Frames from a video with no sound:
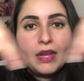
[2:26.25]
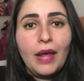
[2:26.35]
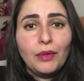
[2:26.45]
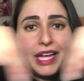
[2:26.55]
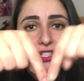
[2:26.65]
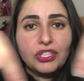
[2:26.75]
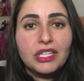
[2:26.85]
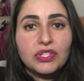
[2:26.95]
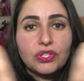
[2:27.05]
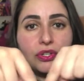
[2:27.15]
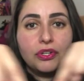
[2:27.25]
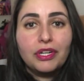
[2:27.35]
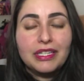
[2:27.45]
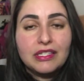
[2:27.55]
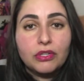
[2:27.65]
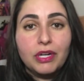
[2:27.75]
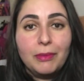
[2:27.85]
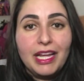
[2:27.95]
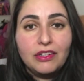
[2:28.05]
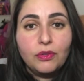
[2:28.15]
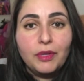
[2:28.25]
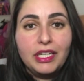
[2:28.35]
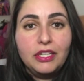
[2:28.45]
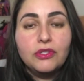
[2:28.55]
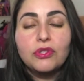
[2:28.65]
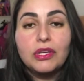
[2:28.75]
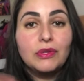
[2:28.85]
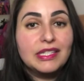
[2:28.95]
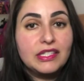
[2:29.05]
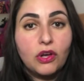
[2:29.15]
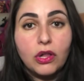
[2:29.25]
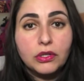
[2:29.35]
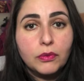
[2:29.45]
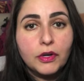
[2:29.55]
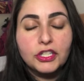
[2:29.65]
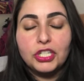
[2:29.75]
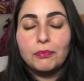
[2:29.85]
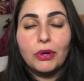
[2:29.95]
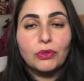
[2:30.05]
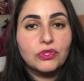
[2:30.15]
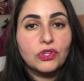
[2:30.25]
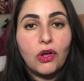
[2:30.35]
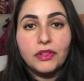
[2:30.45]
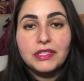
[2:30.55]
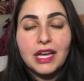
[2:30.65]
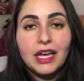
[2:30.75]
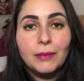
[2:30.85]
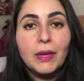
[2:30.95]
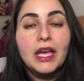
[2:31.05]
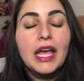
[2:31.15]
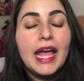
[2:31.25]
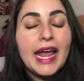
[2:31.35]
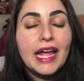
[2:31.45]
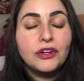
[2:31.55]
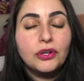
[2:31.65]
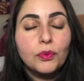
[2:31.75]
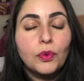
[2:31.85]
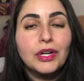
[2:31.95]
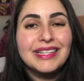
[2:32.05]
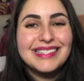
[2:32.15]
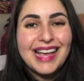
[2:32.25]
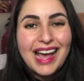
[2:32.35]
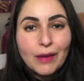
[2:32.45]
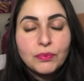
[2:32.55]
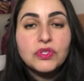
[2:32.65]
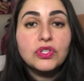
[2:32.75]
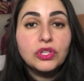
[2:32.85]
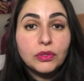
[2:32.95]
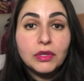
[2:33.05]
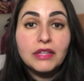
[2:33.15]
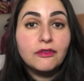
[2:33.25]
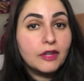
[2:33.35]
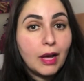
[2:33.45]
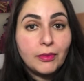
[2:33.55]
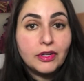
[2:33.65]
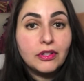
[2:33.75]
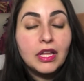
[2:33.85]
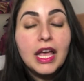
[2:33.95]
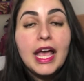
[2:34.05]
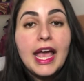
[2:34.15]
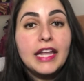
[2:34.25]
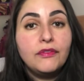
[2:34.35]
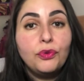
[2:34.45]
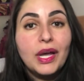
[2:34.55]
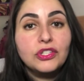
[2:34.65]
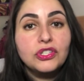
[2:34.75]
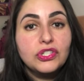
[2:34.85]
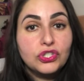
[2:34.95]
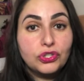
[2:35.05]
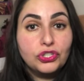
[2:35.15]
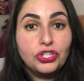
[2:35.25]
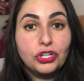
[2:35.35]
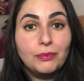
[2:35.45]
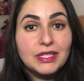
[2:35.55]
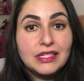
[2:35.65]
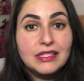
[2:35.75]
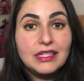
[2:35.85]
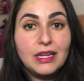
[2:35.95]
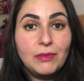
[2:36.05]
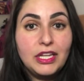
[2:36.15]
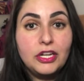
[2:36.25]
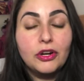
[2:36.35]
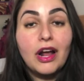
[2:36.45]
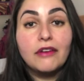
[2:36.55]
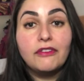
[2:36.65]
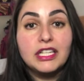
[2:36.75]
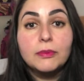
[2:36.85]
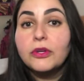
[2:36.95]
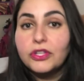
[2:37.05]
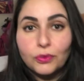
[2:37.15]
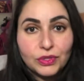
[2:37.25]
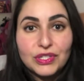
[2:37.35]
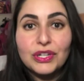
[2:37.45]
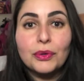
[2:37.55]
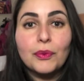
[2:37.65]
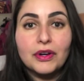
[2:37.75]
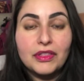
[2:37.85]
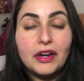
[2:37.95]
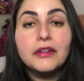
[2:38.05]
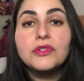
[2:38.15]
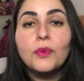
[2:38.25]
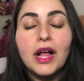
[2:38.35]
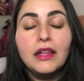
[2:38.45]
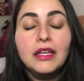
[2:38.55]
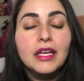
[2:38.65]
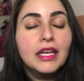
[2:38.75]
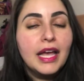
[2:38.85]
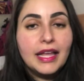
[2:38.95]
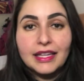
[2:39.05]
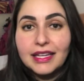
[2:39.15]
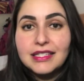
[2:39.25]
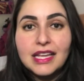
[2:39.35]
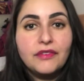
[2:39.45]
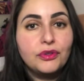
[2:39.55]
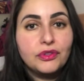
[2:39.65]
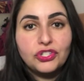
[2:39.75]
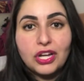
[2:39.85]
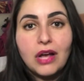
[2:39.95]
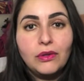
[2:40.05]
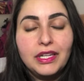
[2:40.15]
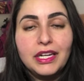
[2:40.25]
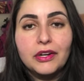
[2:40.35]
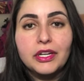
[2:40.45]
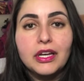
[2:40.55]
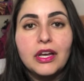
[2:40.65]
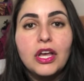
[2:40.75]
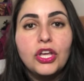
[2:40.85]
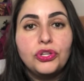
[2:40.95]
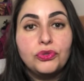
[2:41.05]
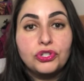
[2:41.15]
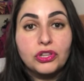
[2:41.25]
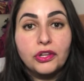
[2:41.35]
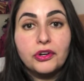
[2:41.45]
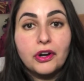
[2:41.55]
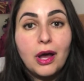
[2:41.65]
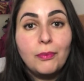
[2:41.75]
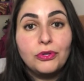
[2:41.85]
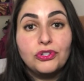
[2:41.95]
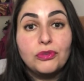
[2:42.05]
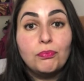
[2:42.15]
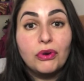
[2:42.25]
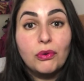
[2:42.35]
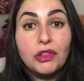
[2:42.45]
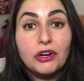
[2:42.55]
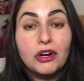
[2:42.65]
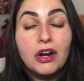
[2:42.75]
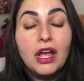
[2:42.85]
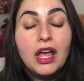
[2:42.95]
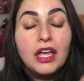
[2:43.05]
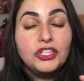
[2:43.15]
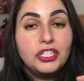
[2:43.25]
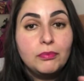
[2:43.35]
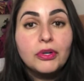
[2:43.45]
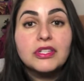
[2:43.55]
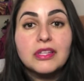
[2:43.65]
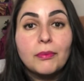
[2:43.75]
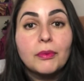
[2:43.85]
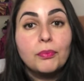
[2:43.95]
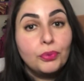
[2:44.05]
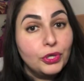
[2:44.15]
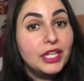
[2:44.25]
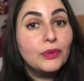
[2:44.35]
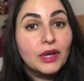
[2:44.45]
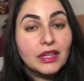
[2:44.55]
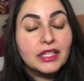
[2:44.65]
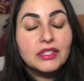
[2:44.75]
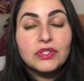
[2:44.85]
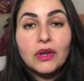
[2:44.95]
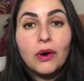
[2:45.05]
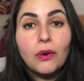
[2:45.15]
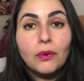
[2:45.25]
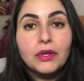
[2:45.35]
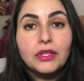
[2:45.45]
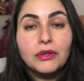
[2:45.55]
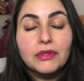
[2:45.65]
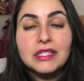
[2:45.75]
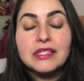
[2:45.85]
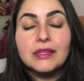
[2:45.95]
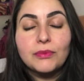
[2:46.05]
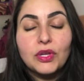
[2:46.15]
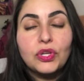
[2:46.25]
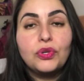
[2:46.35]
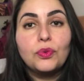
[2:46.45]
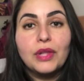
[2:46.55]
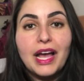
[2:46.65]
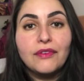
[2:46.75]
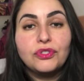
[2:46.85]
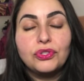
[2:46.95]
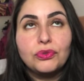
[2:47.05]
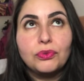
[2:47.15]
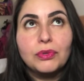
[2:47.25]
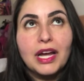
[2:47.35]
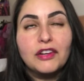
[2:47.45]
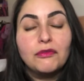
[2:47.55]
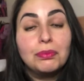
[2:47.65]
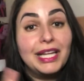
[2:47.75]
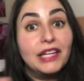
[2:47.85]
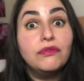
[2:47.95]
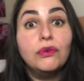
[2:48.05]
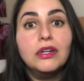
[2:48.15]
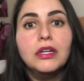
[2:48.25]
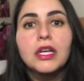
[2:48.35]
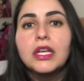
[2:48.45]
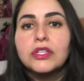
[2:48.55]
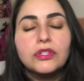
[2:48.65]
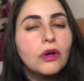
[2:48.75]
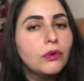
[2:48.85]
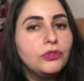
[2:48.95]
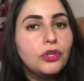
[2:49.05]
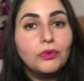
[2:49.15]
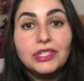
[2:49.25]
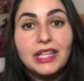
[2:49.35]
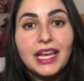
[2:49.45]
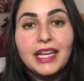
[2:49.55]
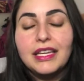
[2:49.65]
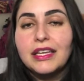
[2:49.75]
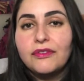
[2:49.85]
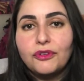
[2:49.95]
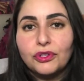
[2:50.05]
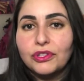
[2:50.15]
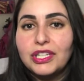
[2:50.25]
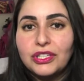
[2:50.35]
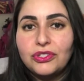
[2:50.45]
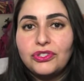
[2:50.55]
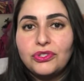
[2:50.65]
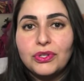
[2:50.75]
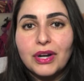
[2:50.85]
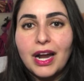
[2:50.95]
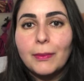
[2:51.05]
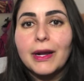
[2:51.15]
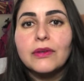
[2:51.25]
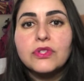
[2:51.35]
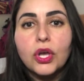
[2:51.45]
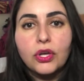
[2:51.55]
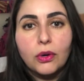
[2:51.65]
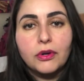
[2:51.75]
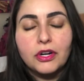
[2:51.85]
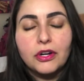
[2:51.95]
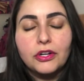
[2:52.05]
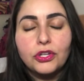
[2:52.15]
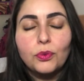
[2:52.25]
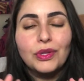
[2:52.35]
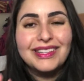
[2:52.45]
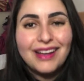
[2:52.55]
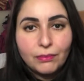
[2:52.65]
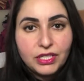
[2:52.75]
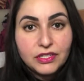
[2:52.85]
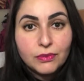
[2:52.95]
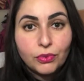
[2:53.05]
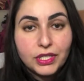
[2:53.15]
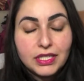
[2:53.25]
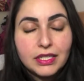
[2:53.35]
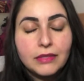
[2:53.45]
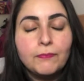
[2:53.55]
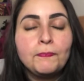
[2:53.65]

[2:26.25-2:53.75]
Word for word: I will actually insert her Instagram handle right here so that you can see all her work. She posts all the time and her work is absolutely phenomenal. And if you actually search her business name here on Facebook, you will see her work there as well. And like I said, if you're in the Chicagoland area, you should look her up. You should book with her. She books up pretty quickly. So, this is something you will have to kind of plan for. So don't delay. If you're looking to do your eyebrows, go to her. You will not be disappointed.